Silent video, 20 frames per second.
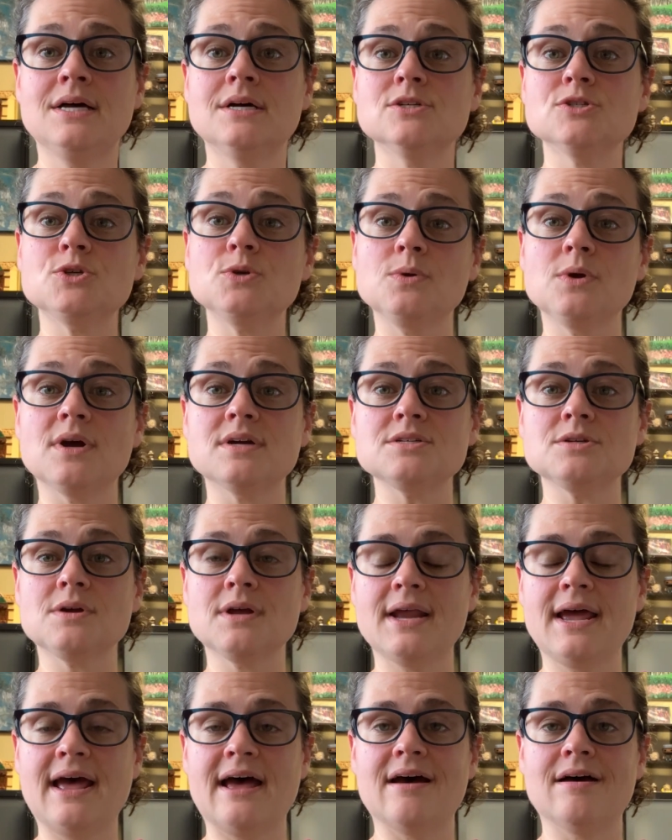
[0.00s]
So you guys are going
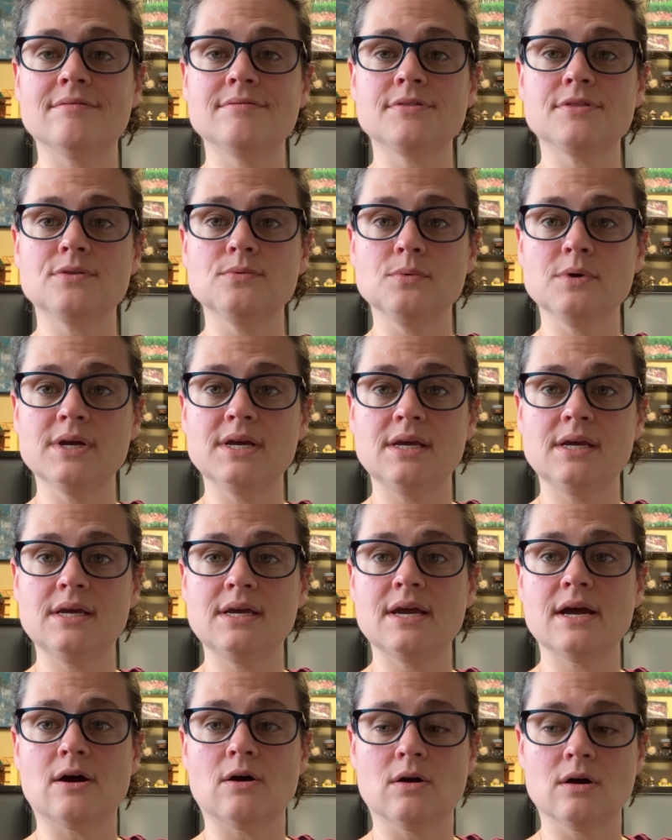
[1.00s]
to have
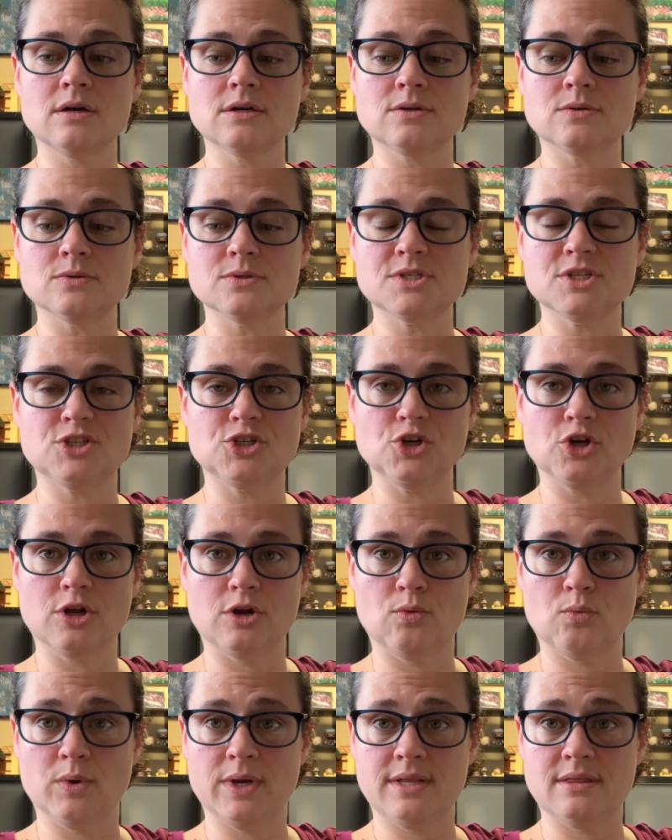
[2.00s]
3 articles that you're going
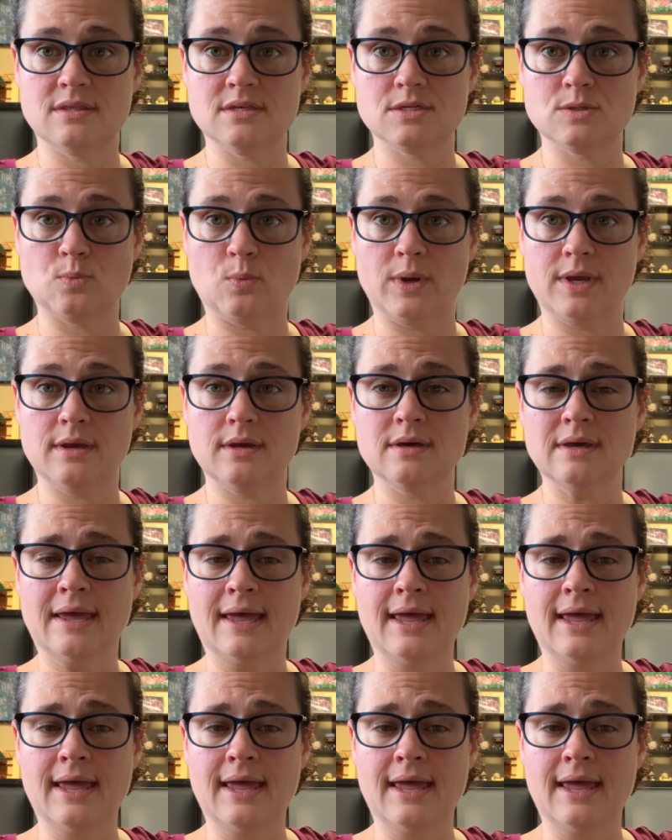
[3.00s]
to read this week.